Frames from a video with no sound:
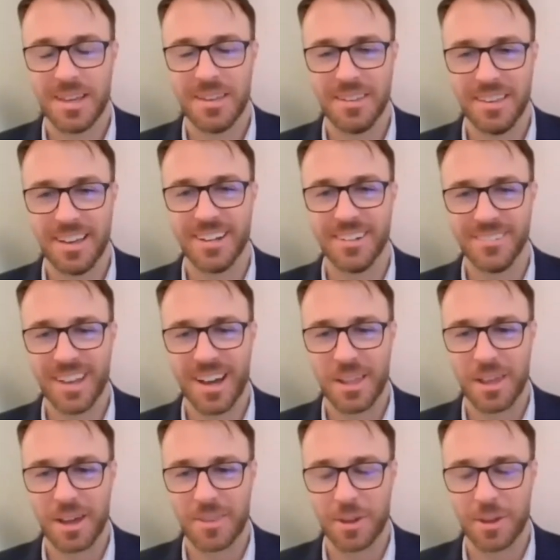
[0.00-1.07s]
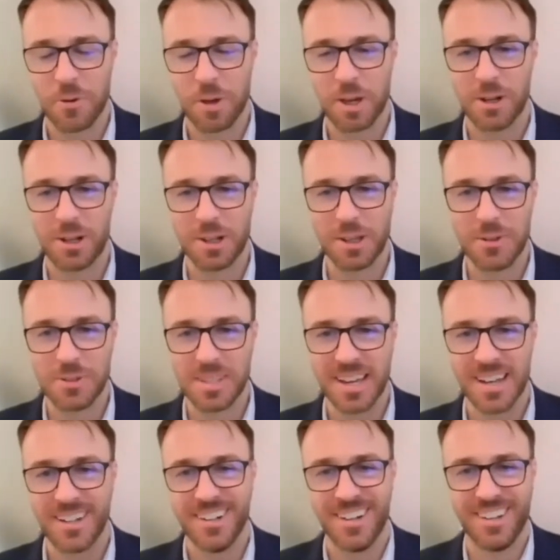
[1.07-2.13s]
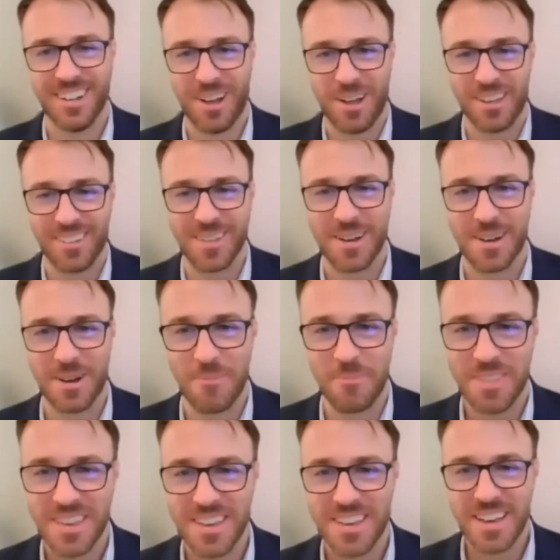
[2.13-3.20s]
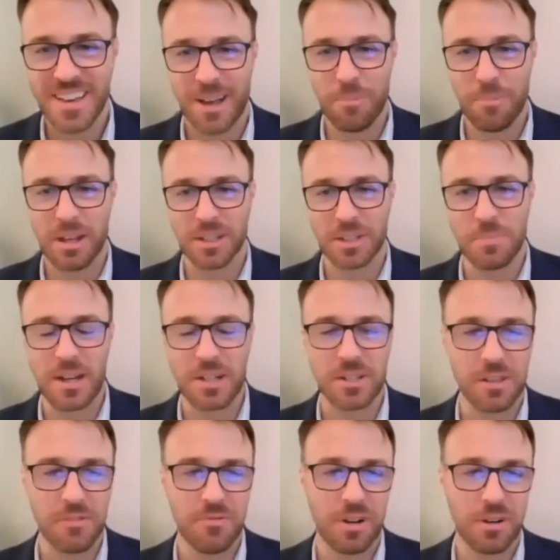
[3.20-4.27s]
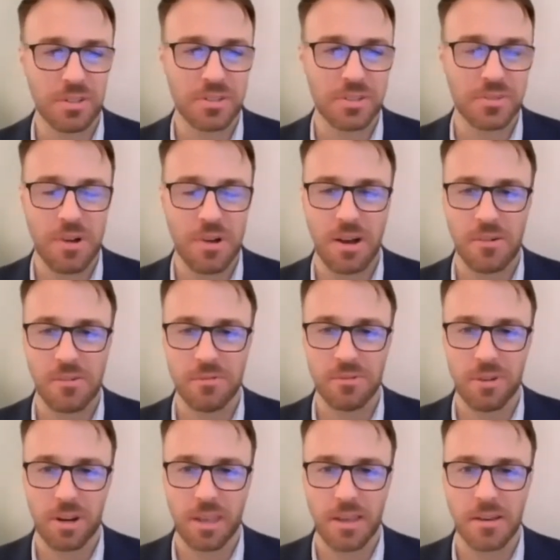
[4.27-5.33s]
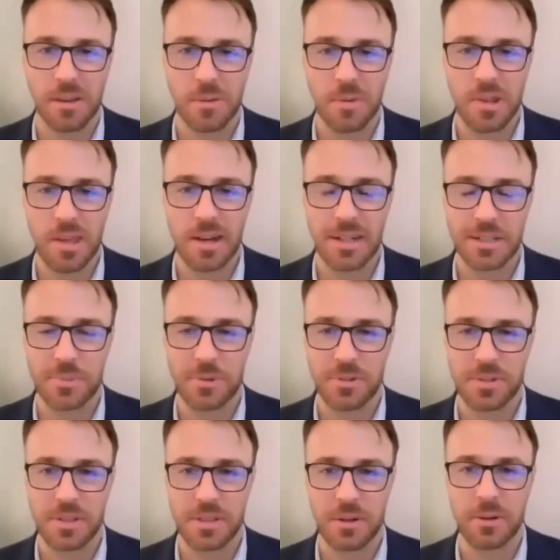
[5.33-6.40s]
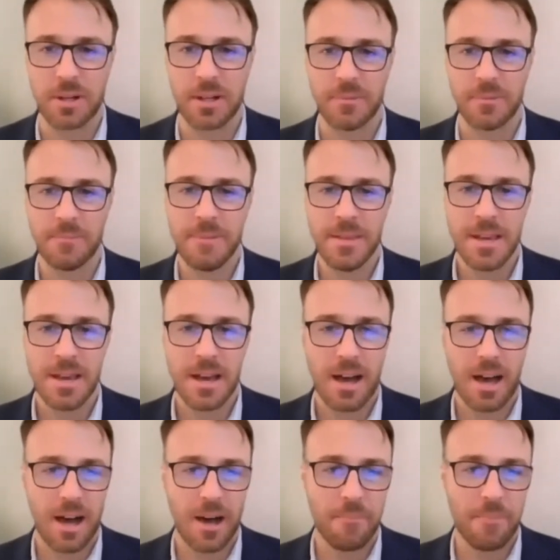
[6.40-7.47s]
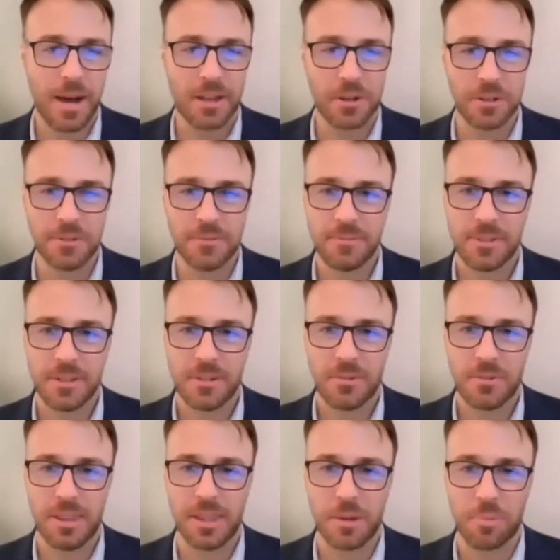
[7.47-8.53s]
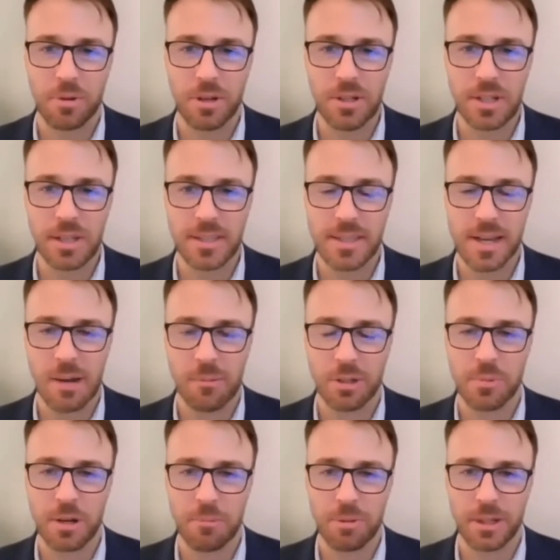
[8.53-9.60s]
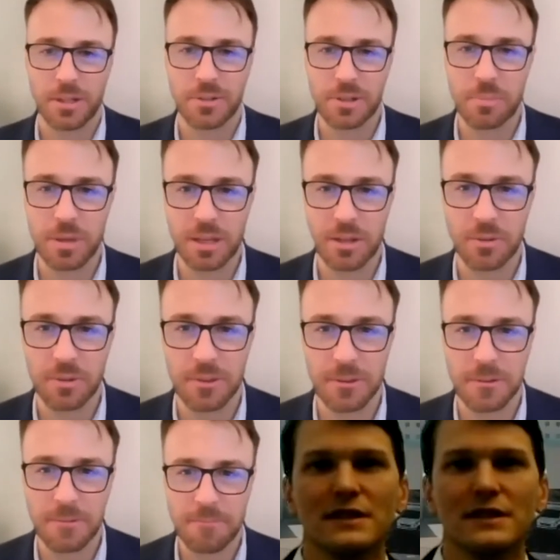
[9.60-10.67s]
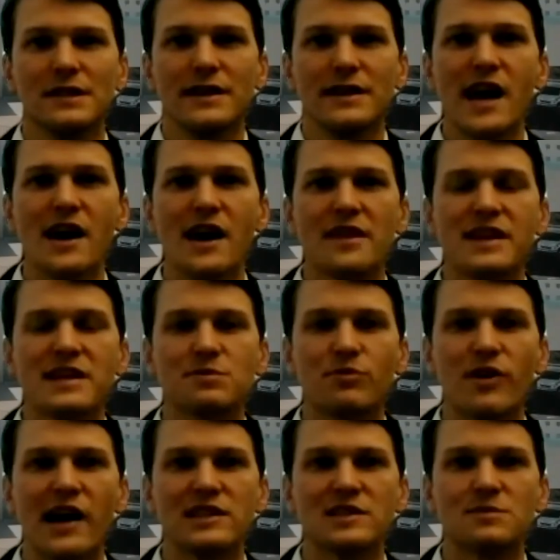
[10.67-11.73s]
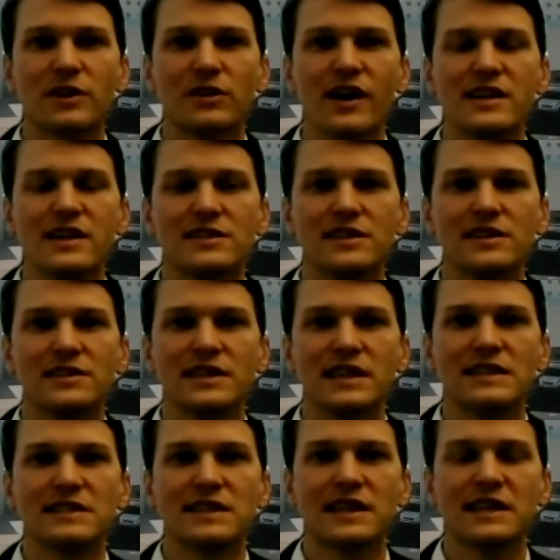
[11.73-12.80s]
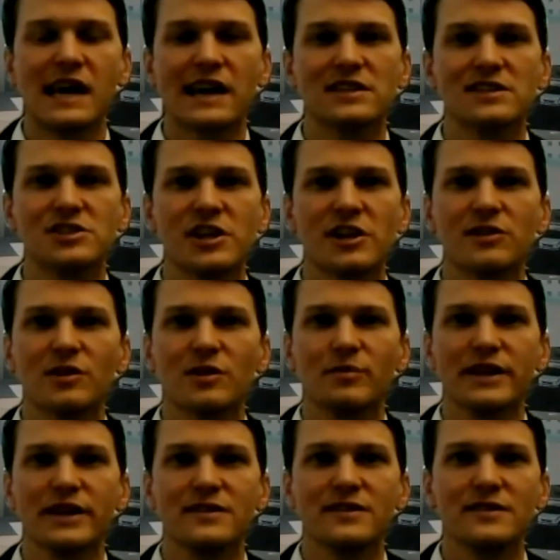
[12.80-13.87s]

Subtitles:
Yeah, I think we could all use that, but especially folks working in community hospitals on the ground. Michael, really appreciate the time. It's been a pleasure speaking with you. Yeah, thanks, Brian. It's been great to get to connect and share a little bit.